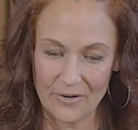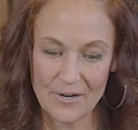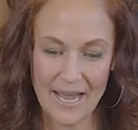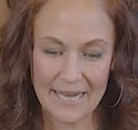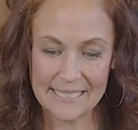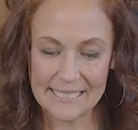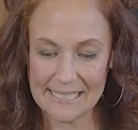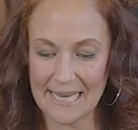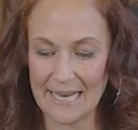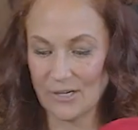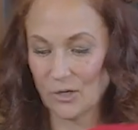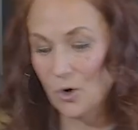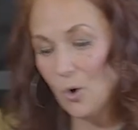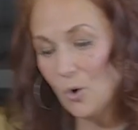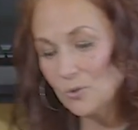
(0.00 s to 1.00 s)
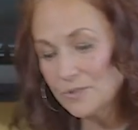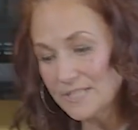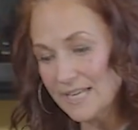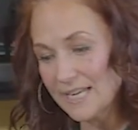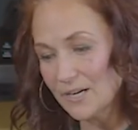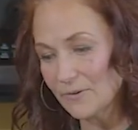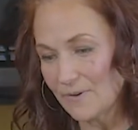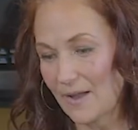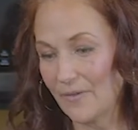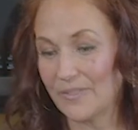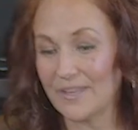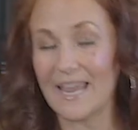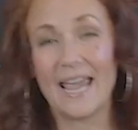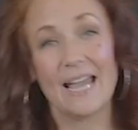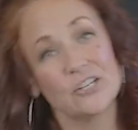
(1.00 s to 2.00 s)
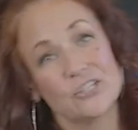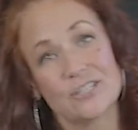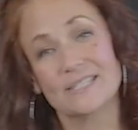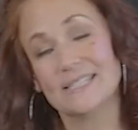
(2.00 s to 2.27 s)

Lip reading: nice and golden around the edges